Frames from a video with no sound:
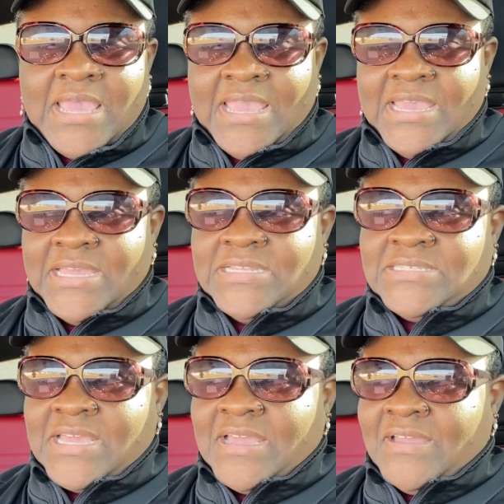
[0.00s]
and
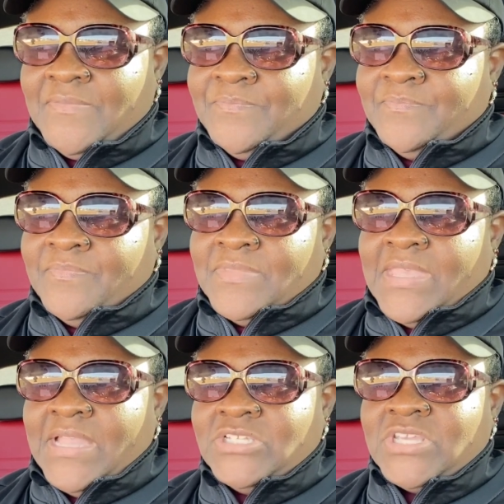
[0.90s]

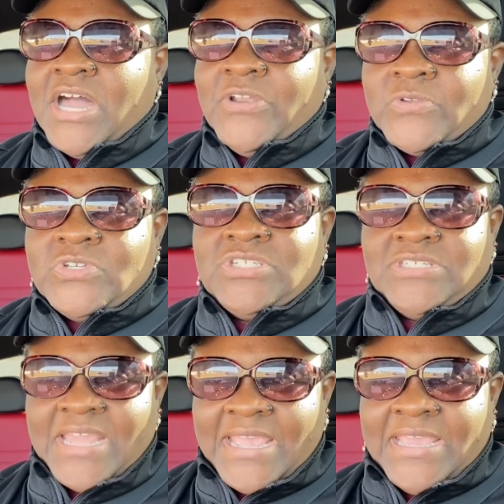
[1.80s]
just
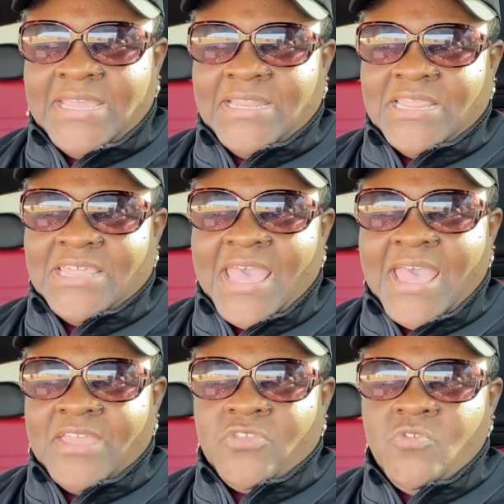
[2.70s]
understand
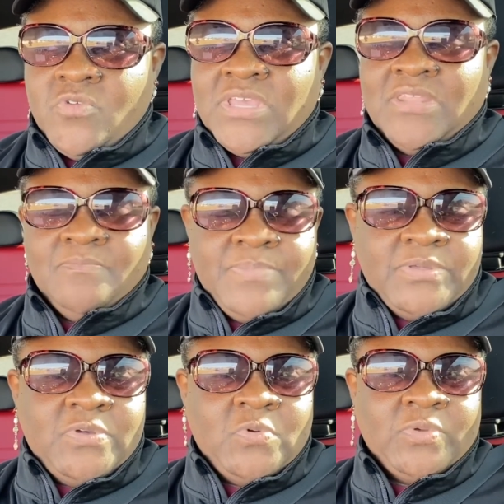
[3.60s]
that you can
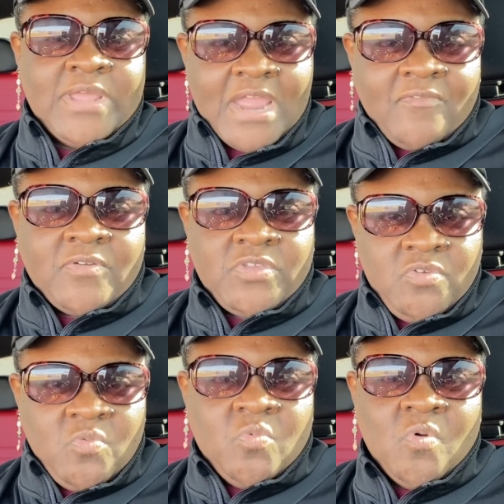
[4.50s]
build whatever you